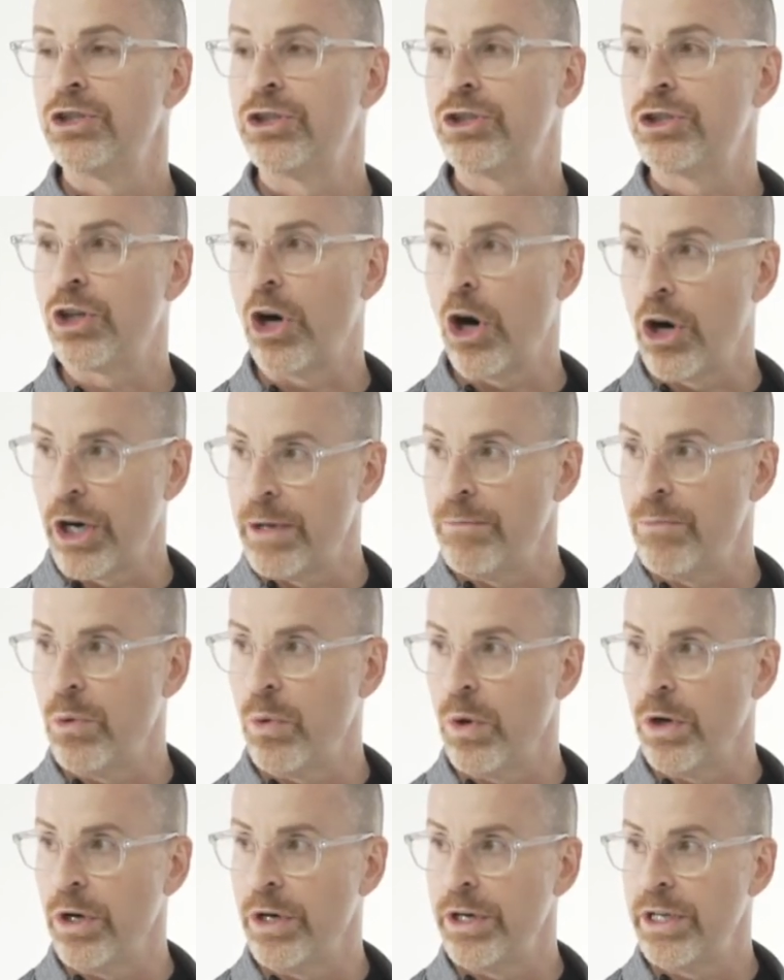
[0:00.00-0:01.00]
target
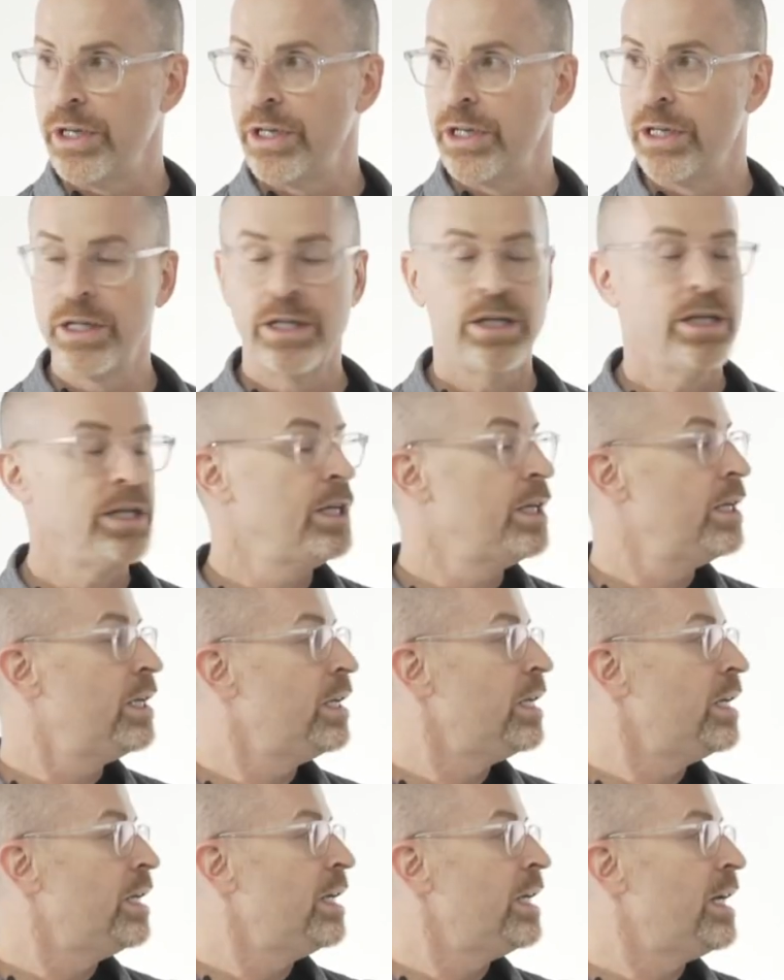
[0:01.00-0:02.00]
board
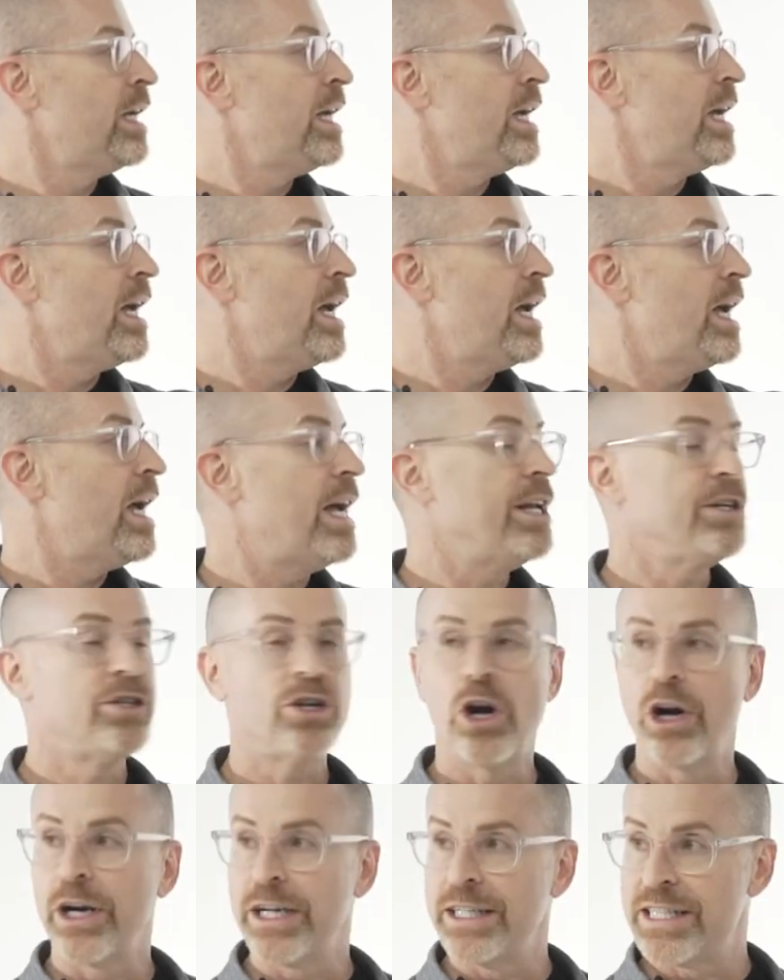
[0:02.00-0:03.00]
and
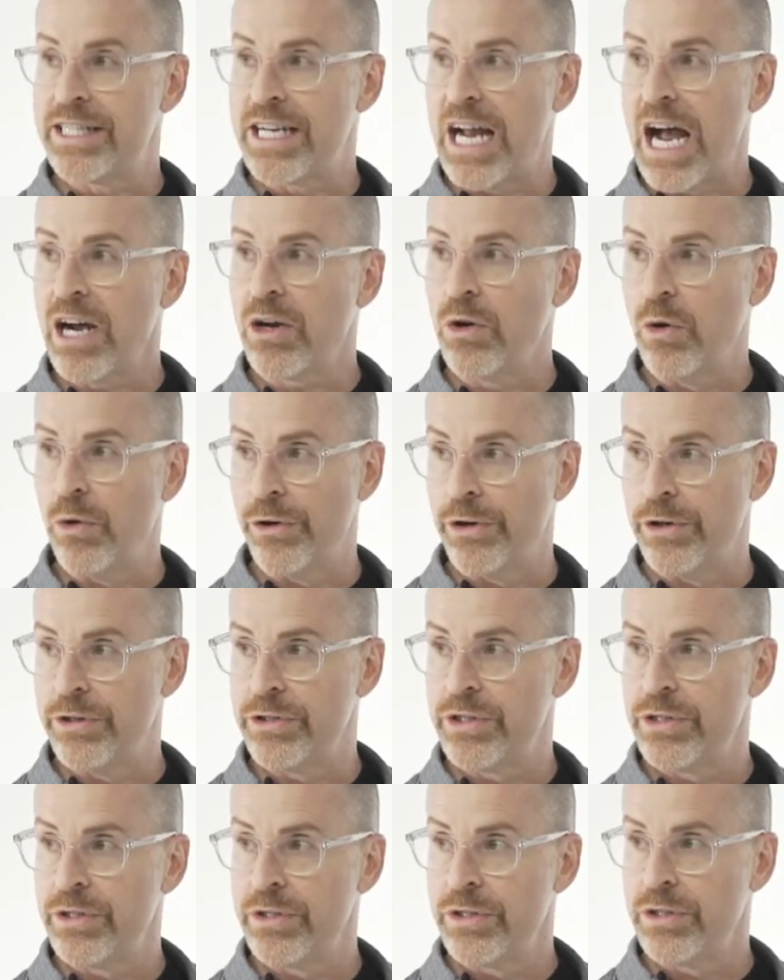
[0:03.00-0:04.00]
target
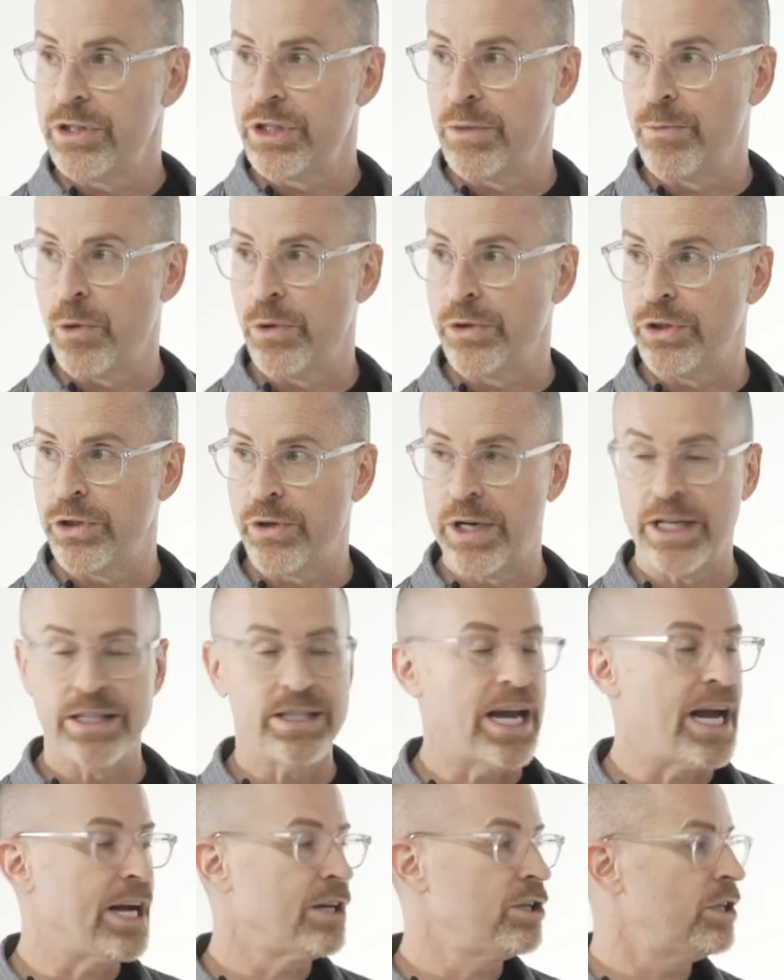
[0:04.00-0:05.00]
stockholders support the
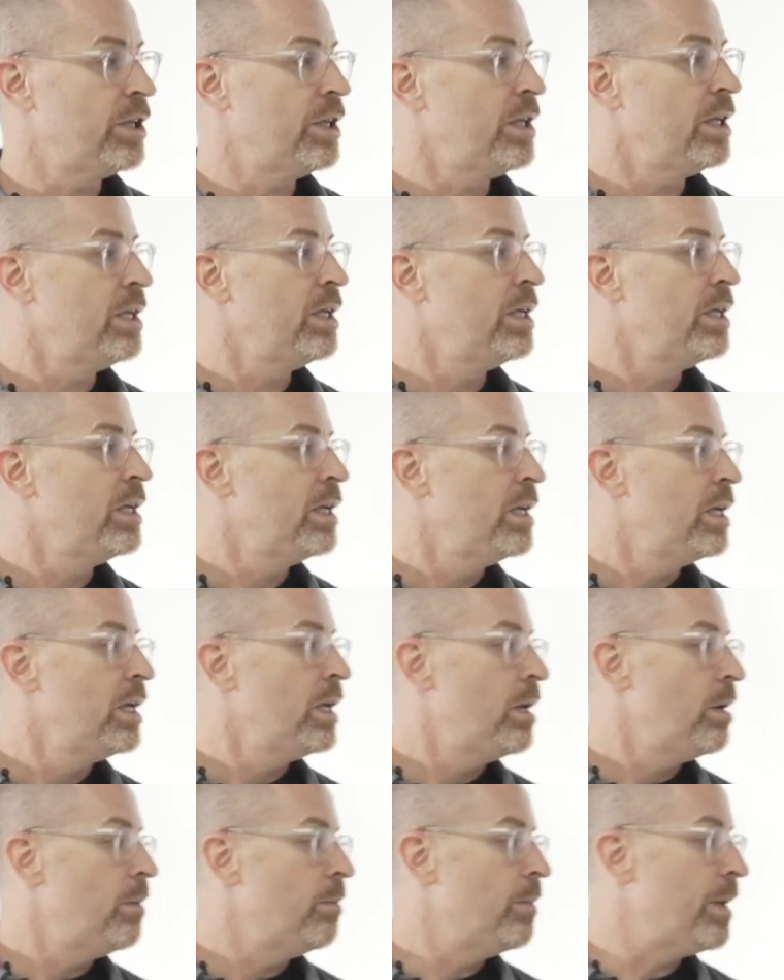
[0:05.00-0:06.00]
transaction,
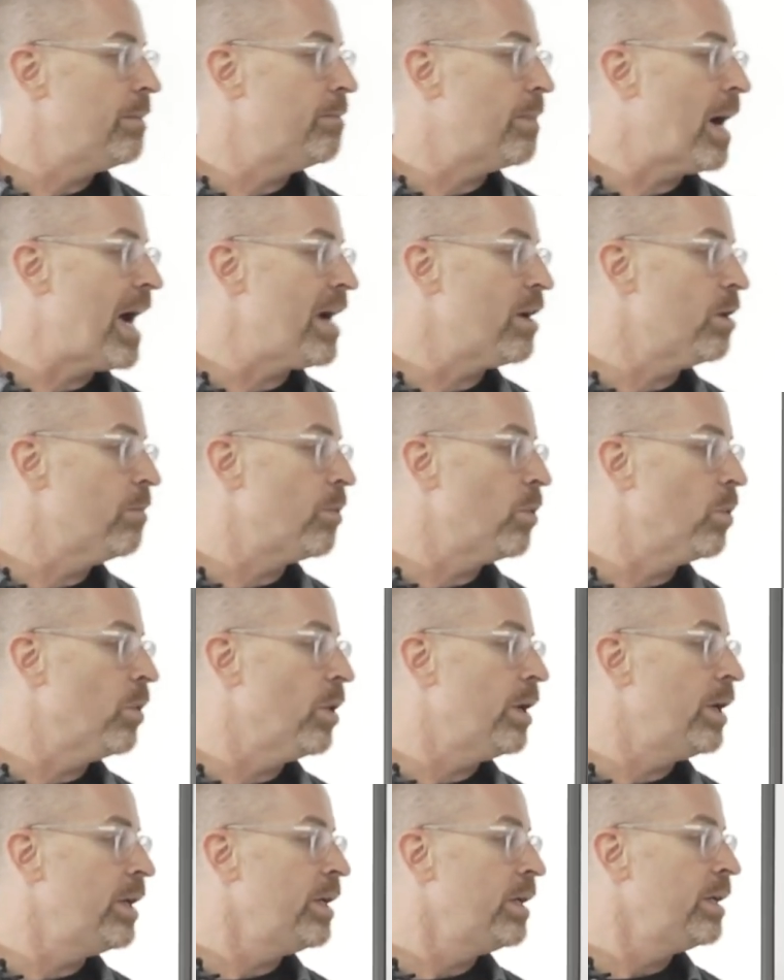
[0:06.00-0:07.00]
but buyer
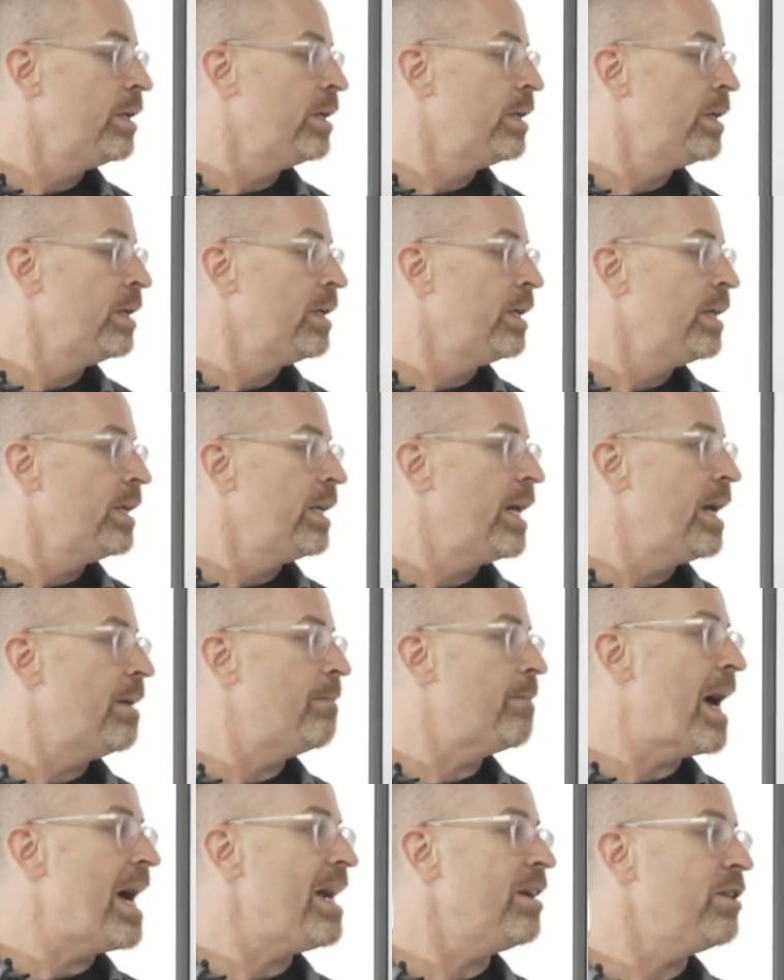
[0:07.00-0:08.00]
board and
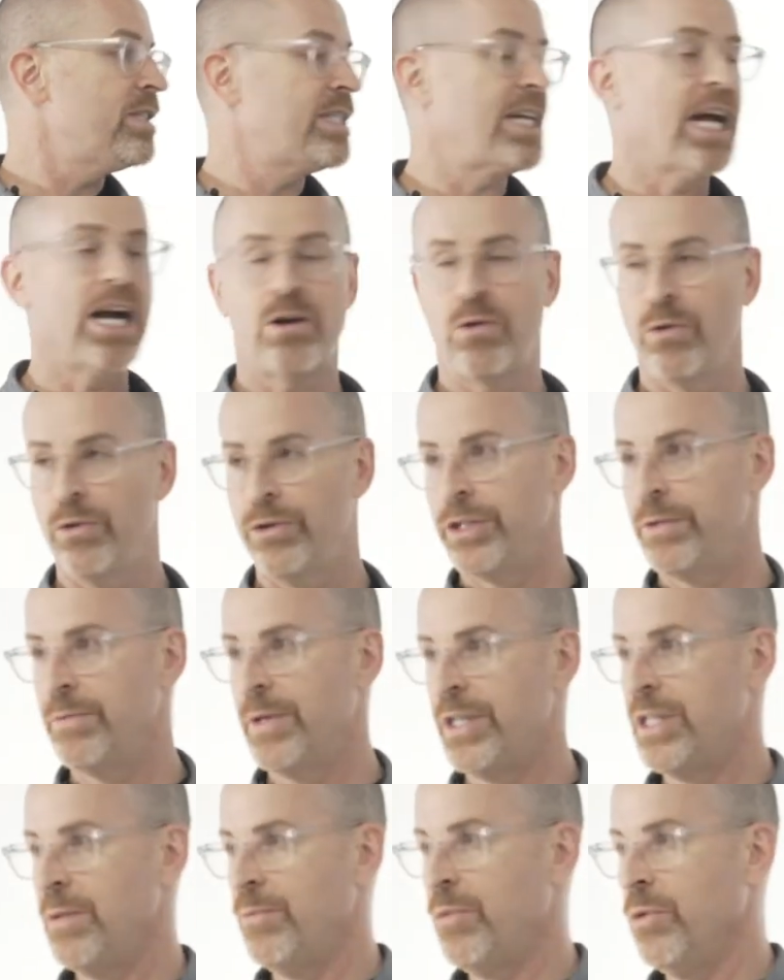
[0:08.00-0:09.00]
buyer stockholders
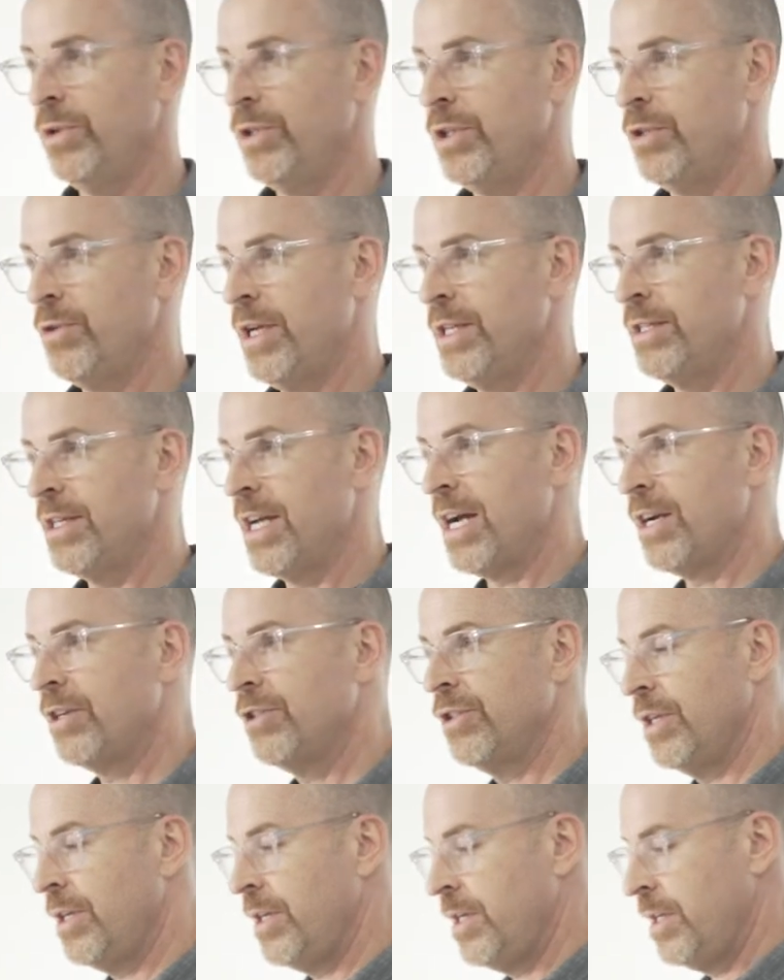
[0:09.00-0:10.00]
must support the
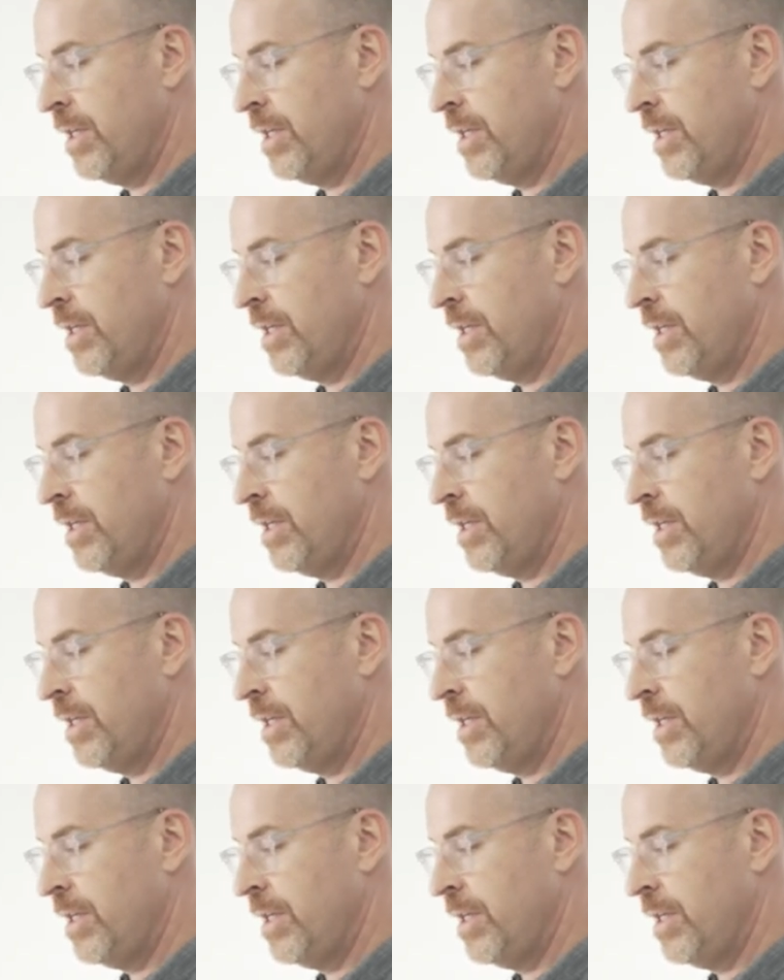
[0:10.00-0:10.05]
transaction.